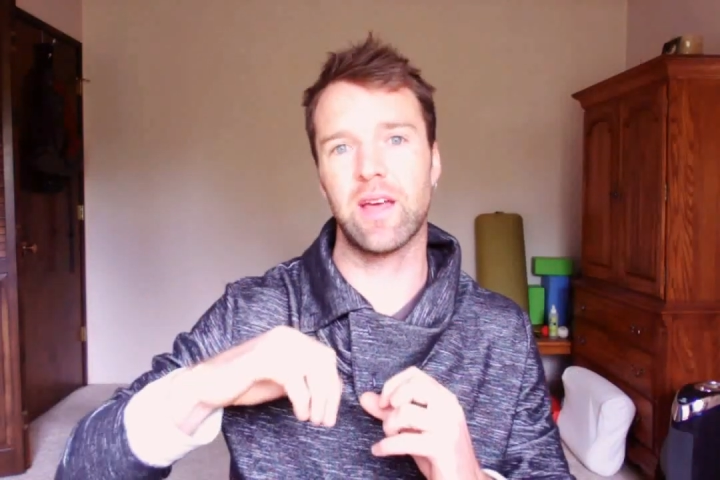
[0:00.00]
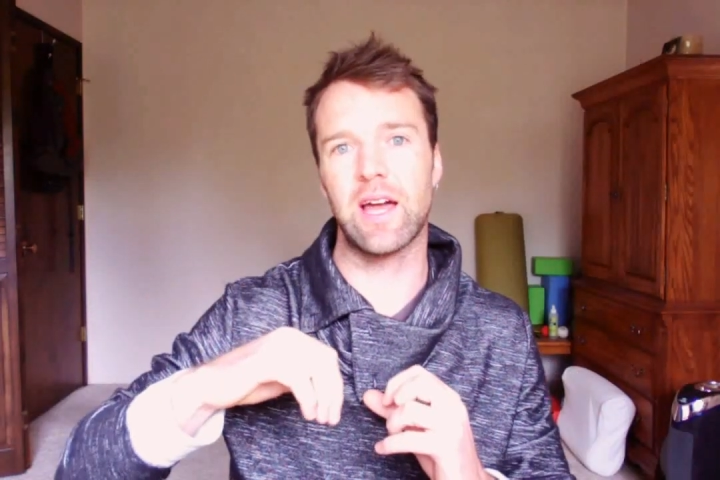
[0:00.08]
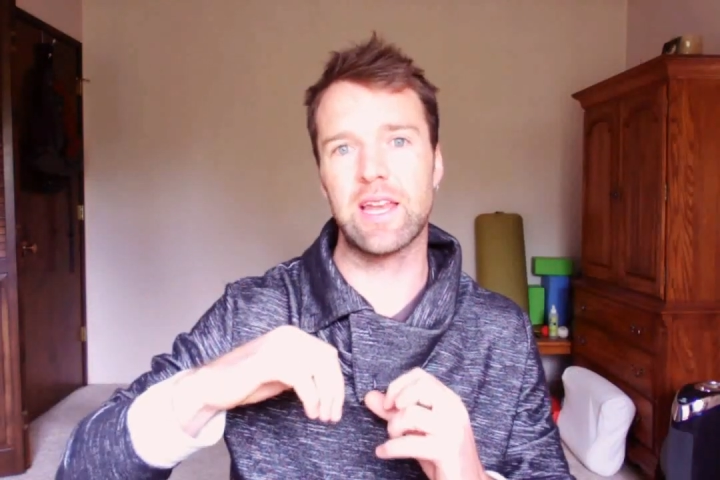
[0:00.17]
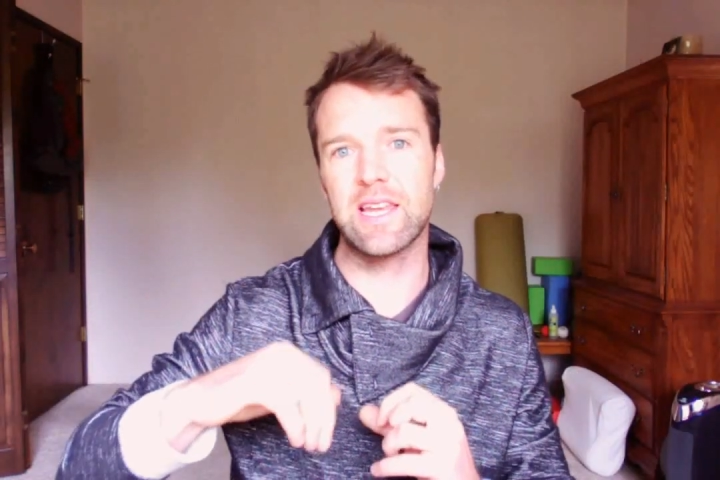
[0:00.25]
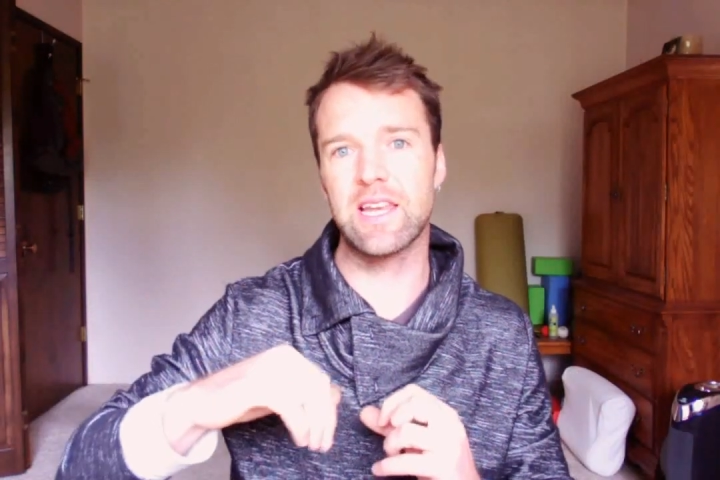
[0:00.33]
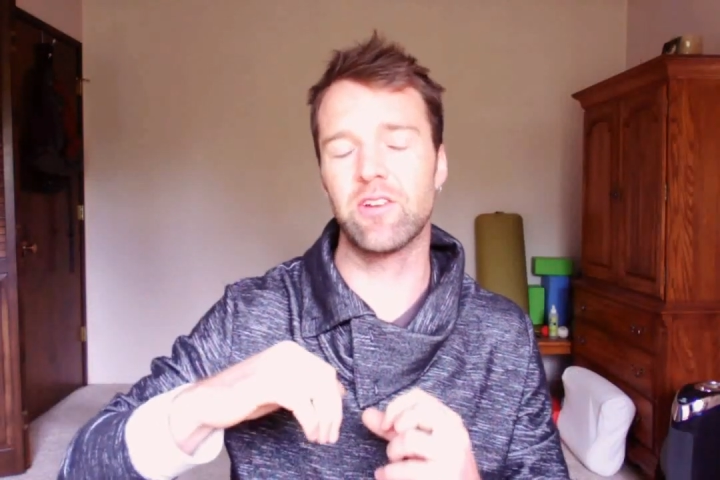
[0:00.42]

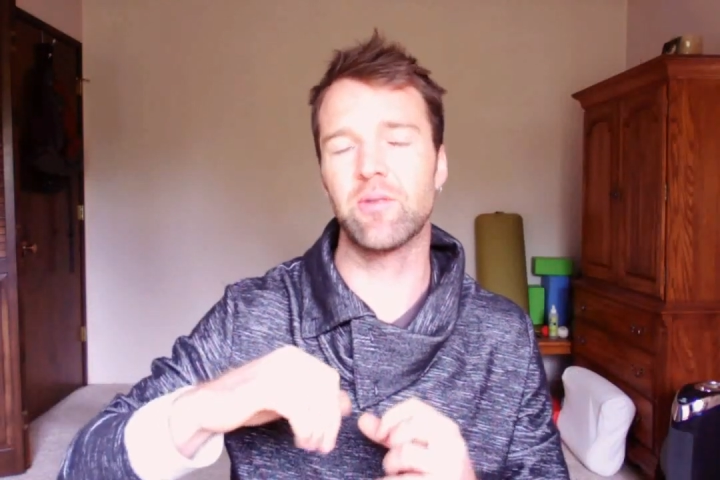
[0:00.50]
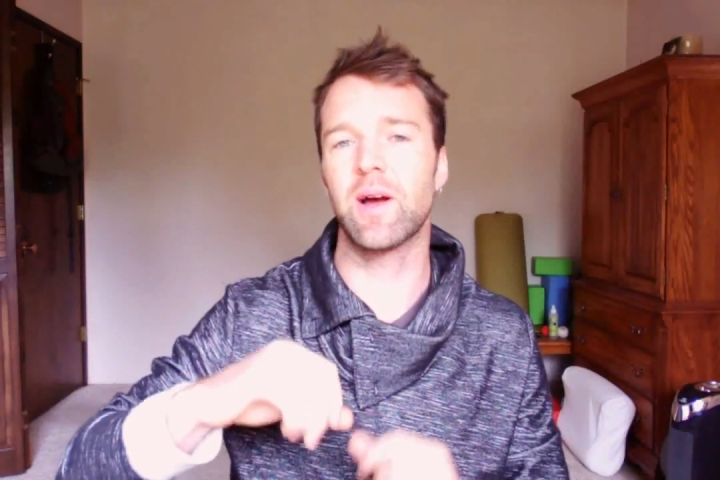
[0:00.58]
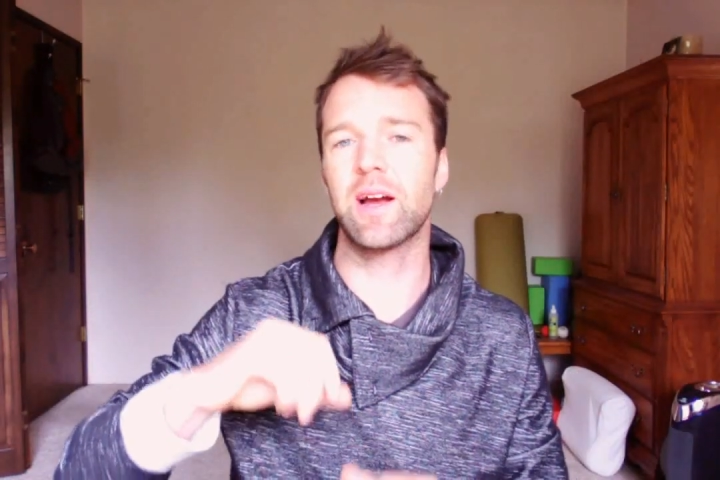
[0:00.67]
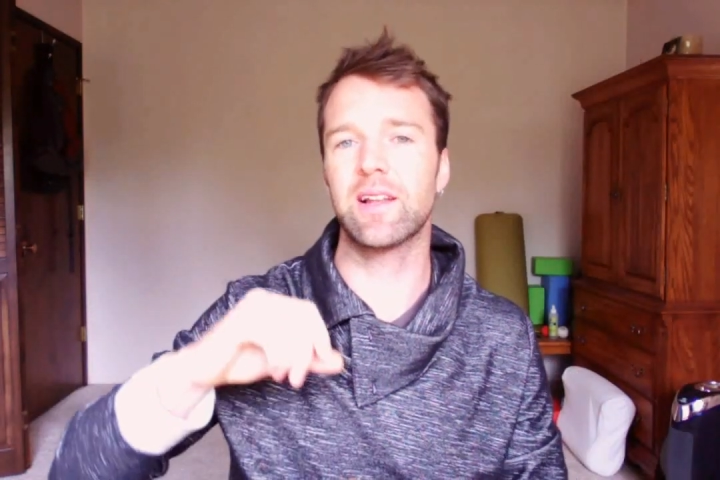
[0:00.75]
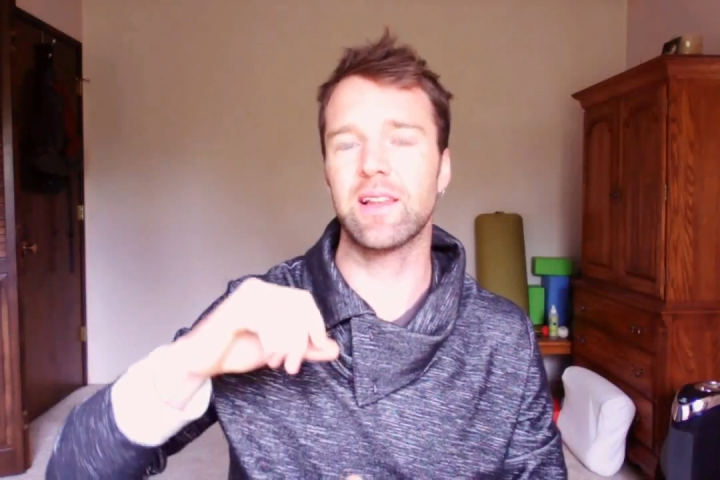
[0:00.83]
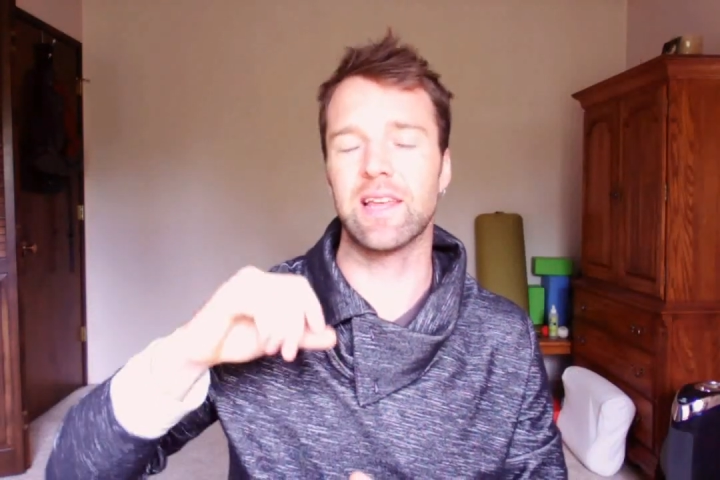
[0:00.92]
a knee
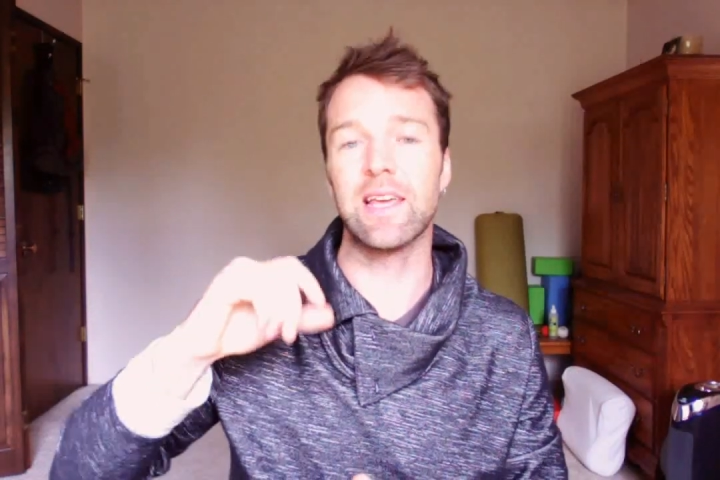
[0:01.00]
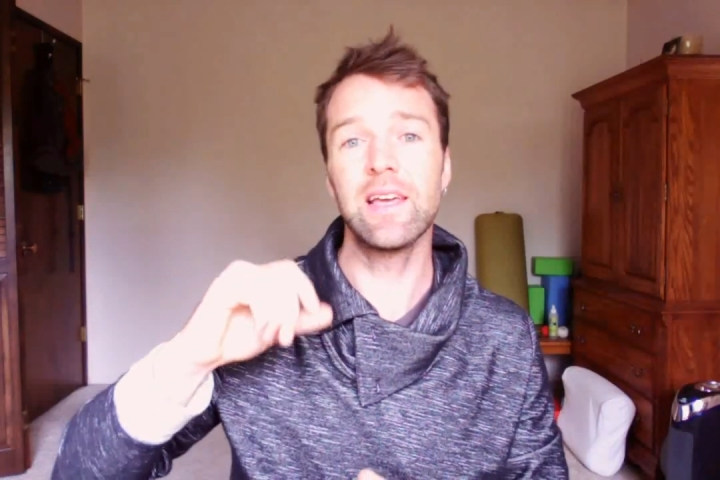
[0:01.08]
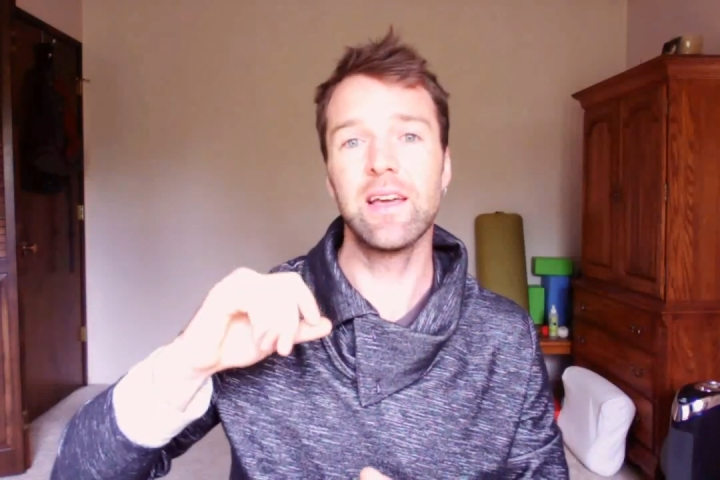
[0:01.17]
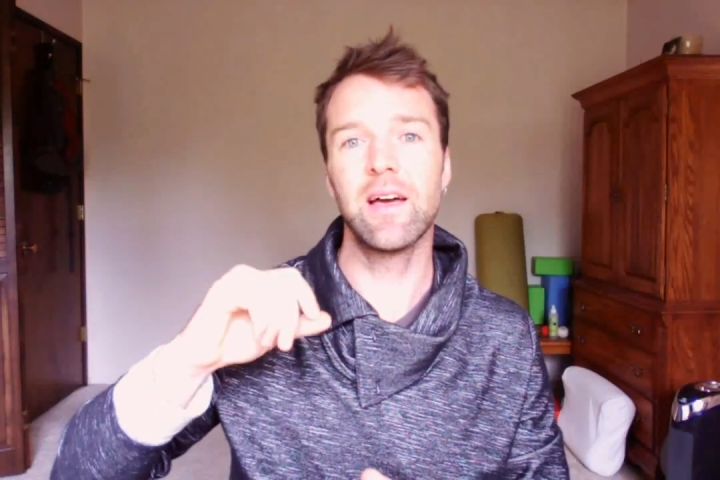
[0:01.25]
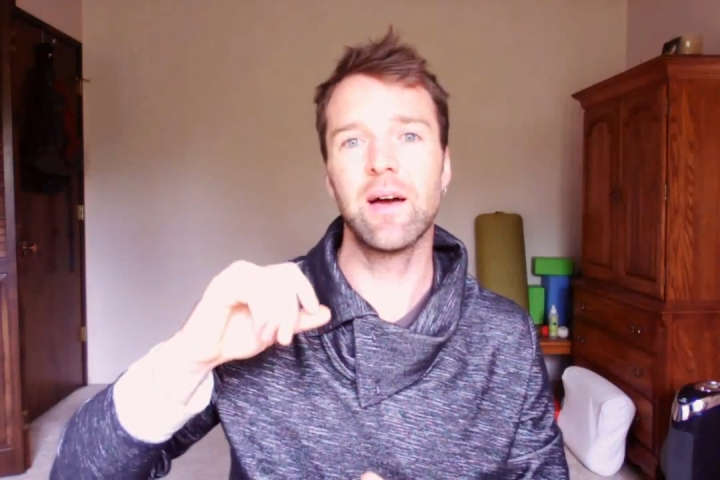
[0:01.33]
directly,